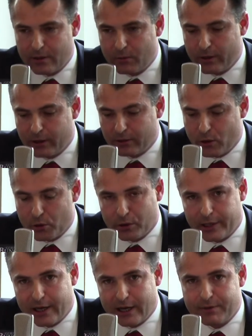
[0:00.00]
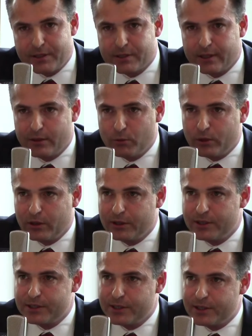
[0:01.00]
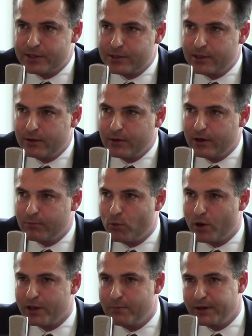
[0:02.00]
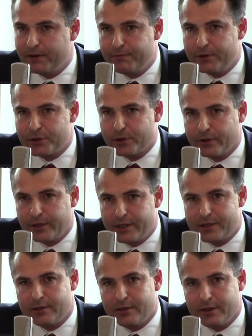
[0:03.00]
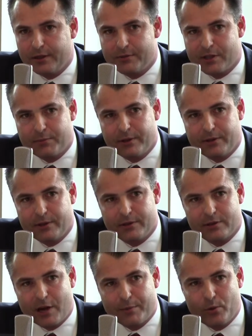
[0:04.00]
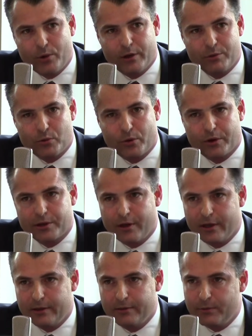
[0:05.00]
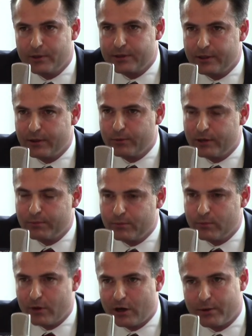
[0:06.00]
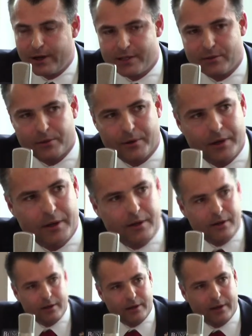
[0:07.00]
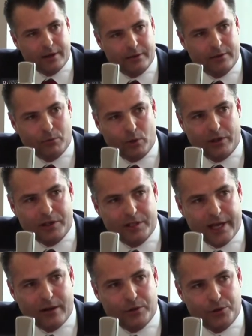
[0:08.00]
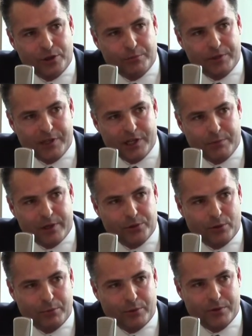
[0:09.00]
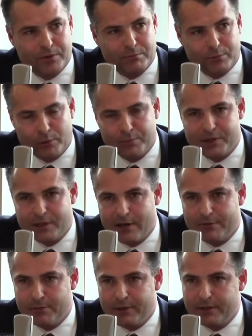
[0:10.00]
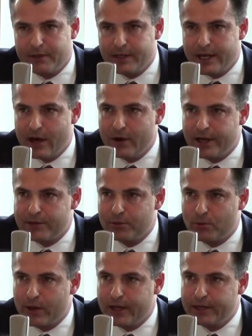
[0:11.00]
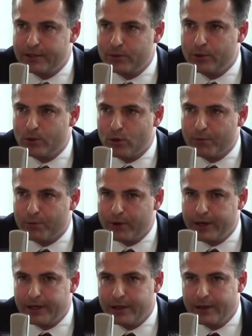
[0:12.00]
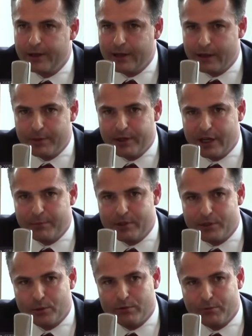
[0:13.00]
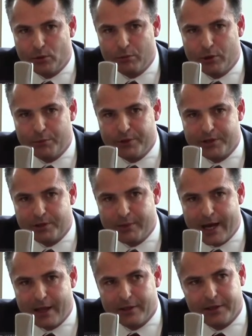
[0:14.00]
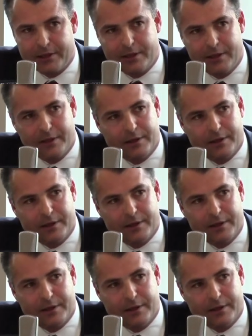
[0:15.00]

Well, locally, obviously, the Woodlands is one of the beneficiaries of something that Tommy Williams worked on with Rep. Rob Reisler. The Woodlands Township is a special purpose government that now has the right to incorporate and become its own full-blown municipality,